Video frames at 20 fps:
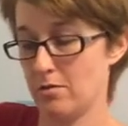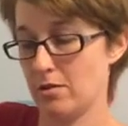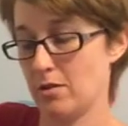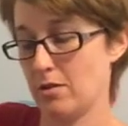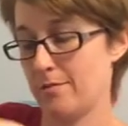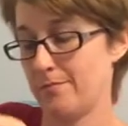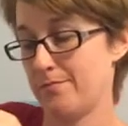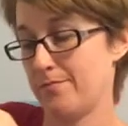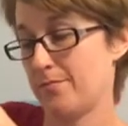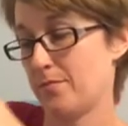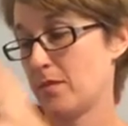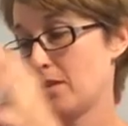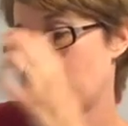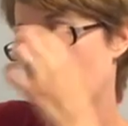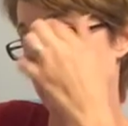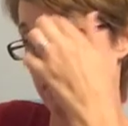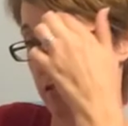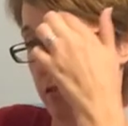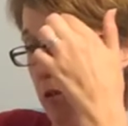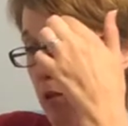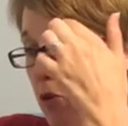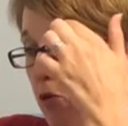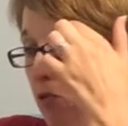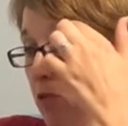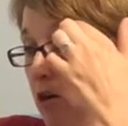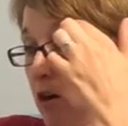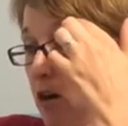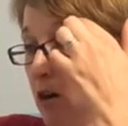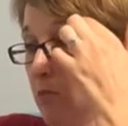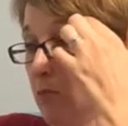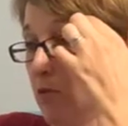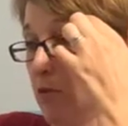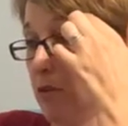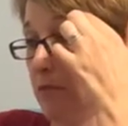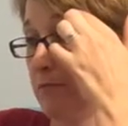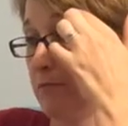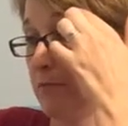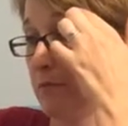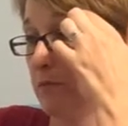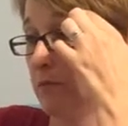really. This is a low carb one.